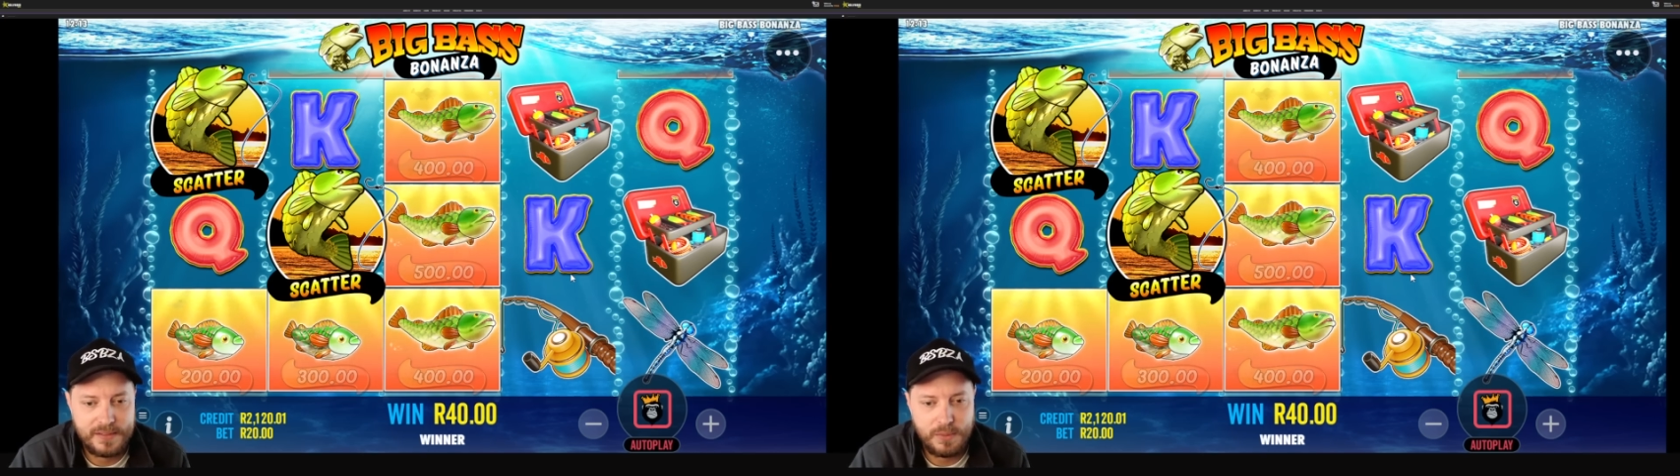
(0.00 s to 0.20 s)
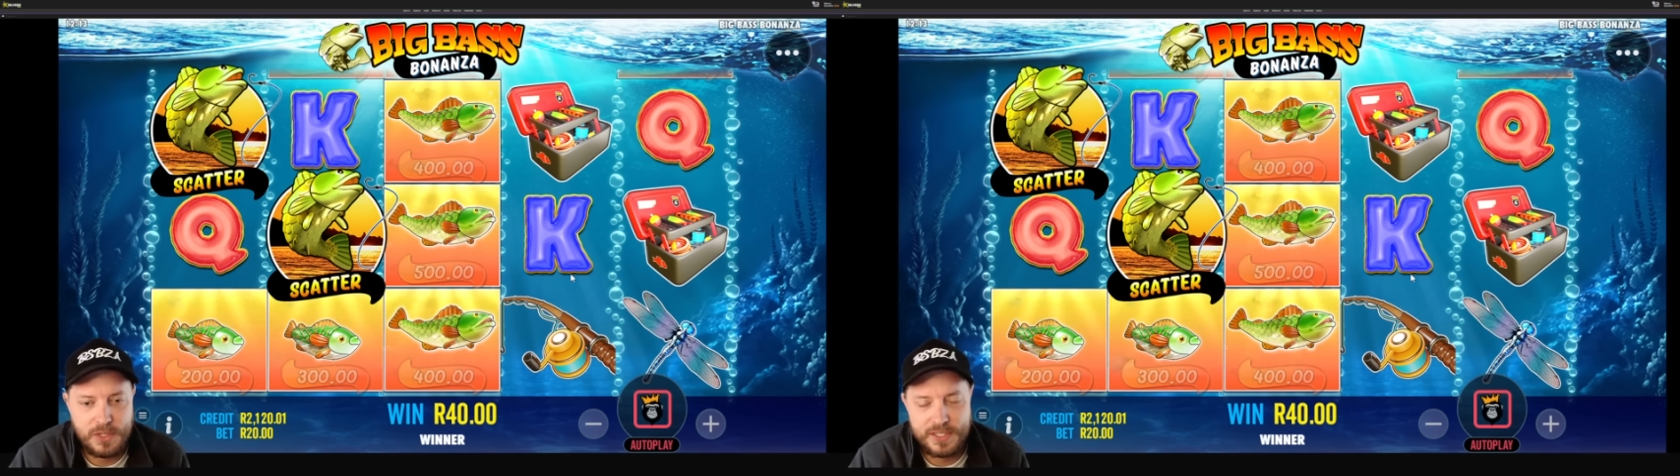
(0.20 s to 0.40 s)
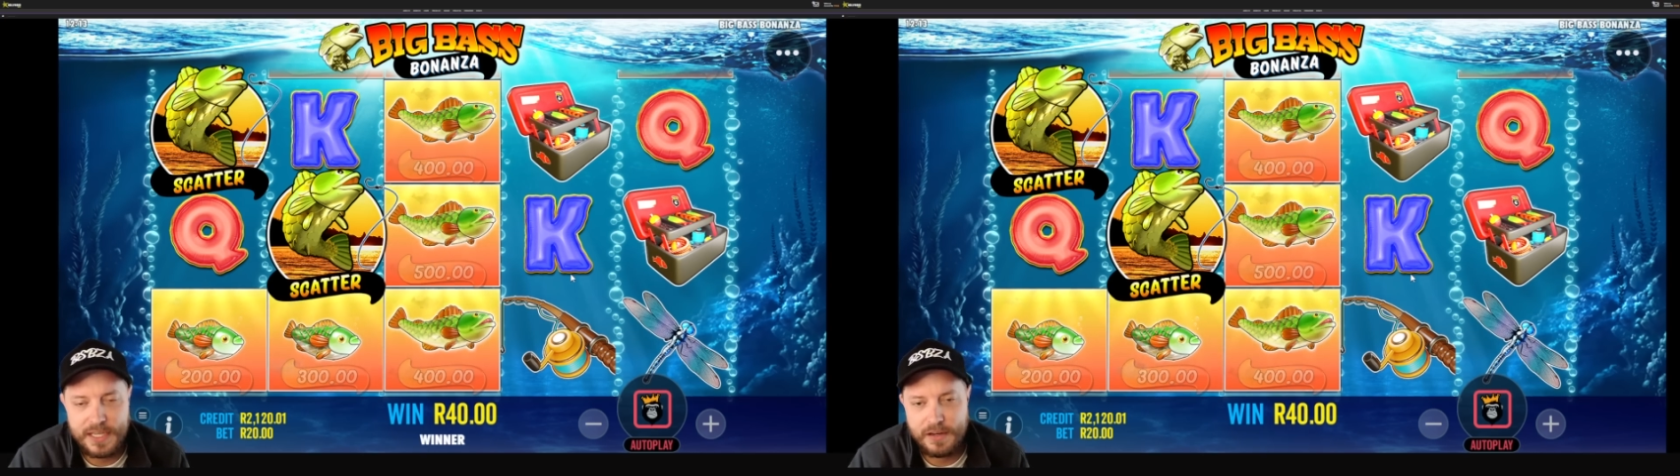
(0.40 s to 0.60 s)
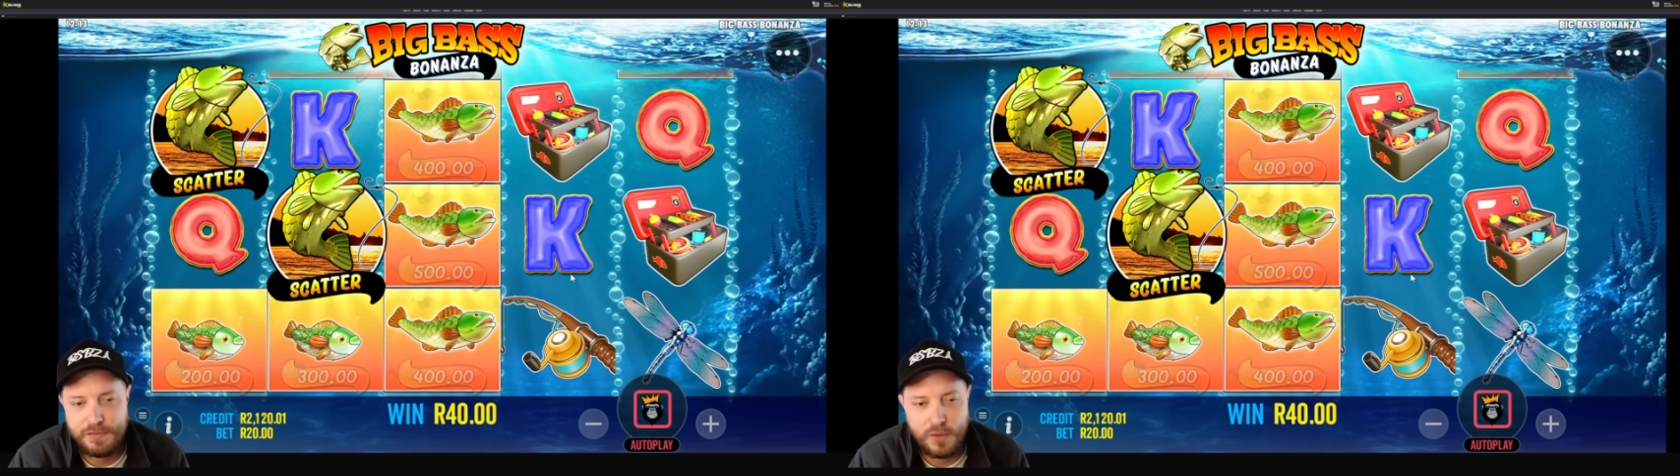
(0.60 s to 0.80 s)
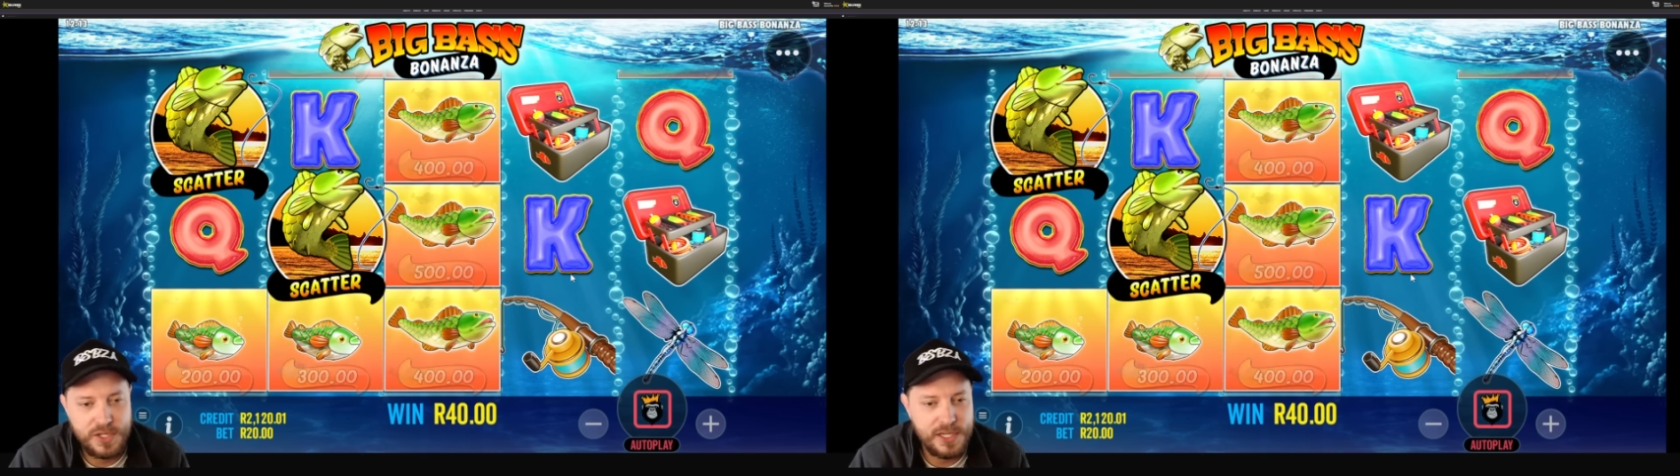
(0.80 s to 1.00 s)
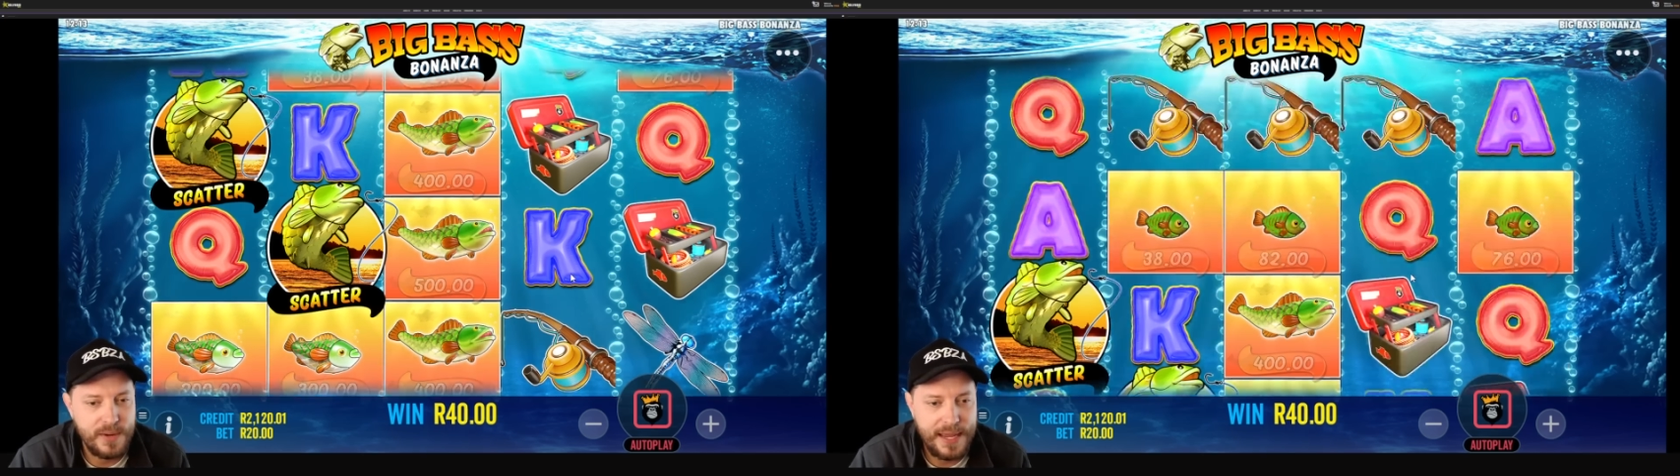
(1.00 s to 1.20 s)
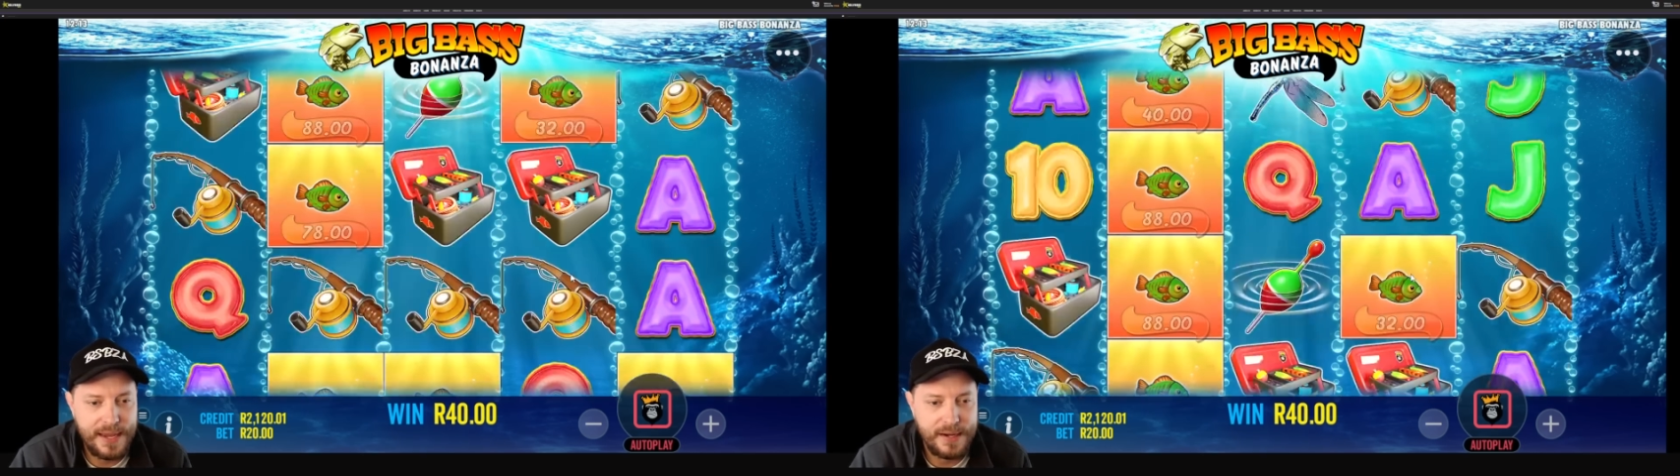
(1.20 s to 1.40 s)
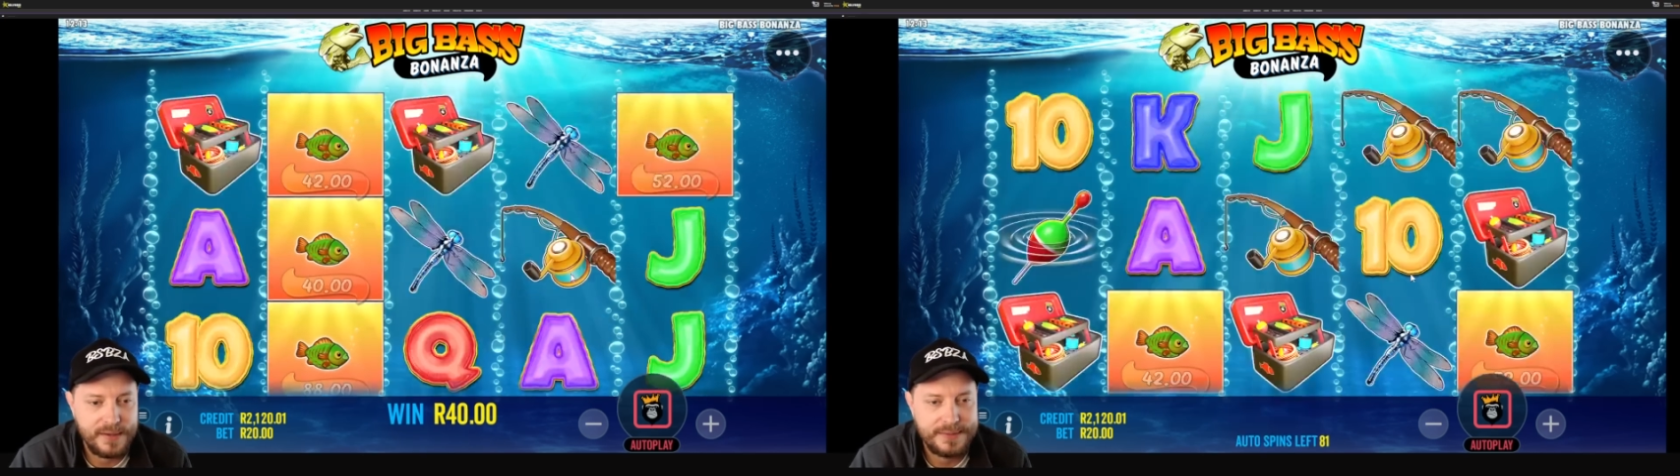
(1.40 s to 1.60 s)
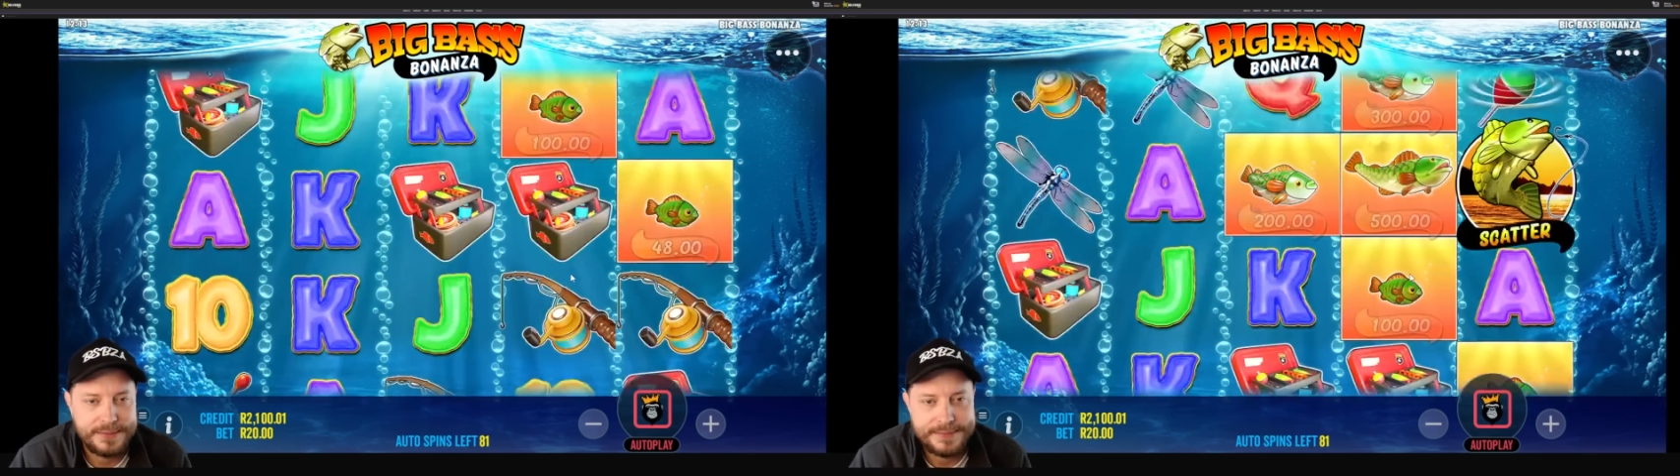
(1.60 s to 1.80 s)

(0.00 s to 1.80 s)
So we just get a forty rand.